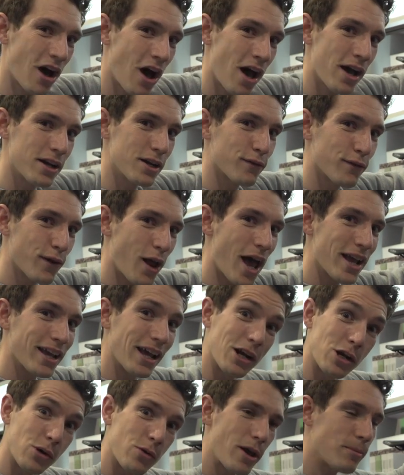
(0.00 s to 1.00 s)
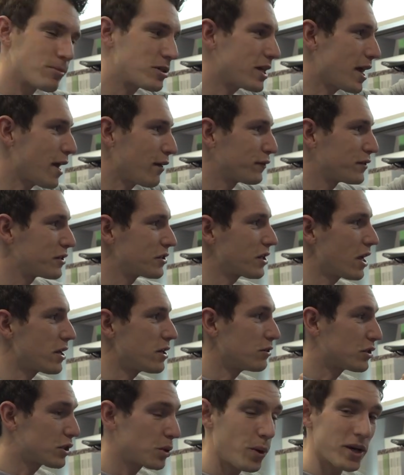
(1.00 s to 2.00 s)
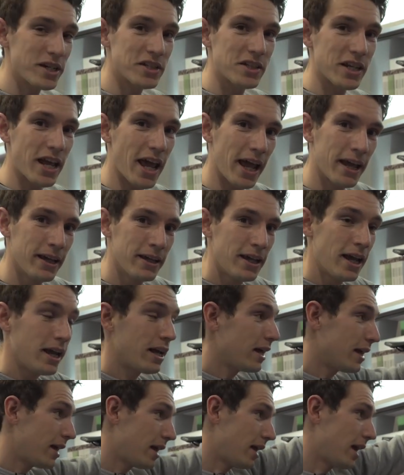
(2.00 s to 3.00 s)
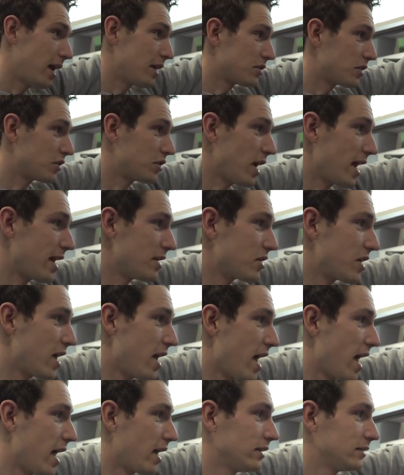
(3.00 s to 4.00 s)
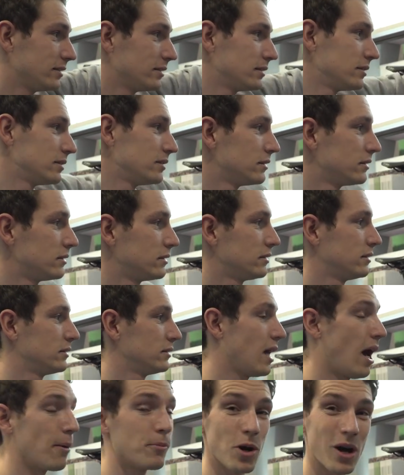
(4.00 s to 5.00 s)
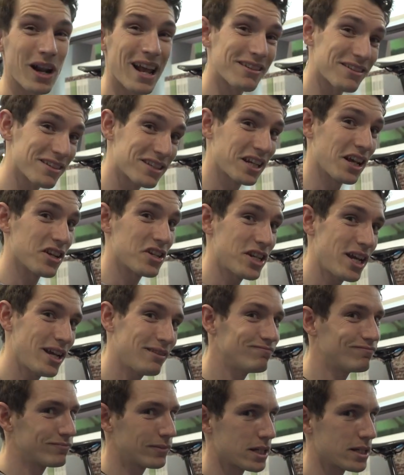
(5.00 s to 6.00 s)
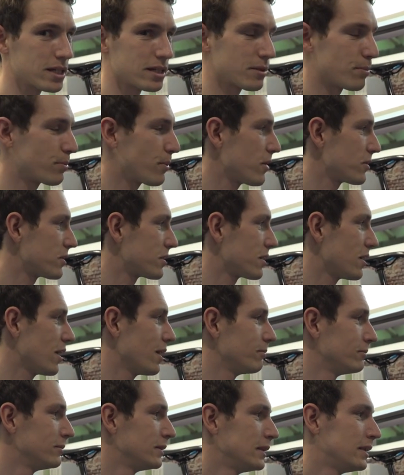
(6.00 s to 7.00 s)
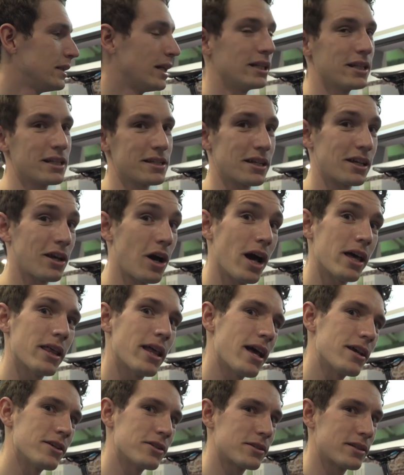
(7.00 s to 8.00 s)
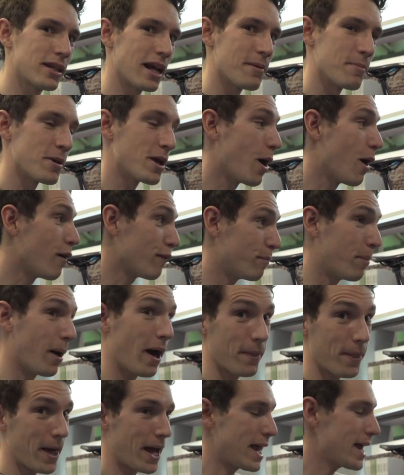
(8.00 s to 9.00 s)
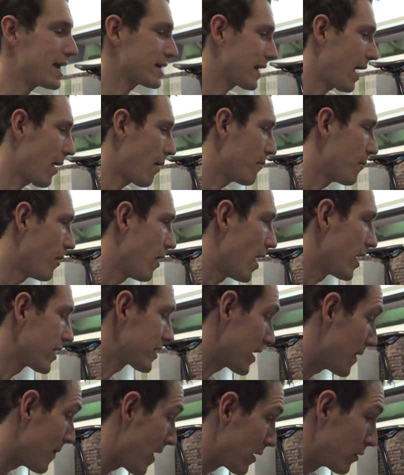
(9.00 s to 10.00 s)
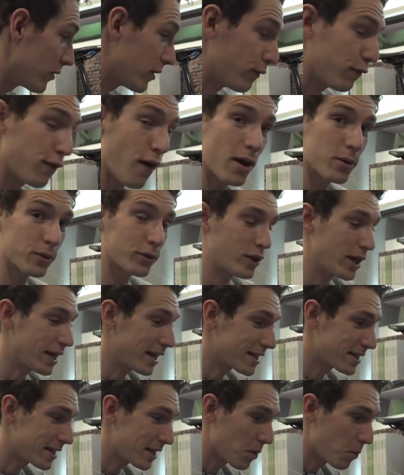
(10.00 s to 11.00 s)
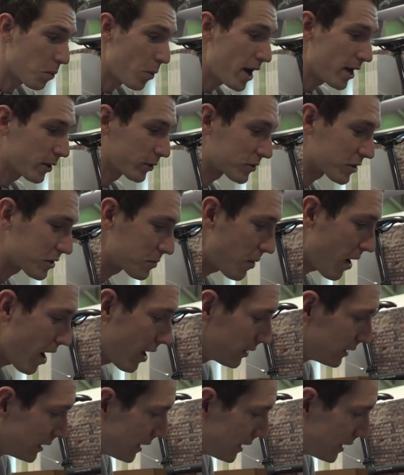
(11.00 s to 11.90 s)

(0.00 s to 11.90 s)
kind of like a grip shift. So you twist it to change gear. I'm not allowed to touch it because it's a prototype and there's a guy there who's telling me off, but that is how it works. And then the final thing is that the wheels as well,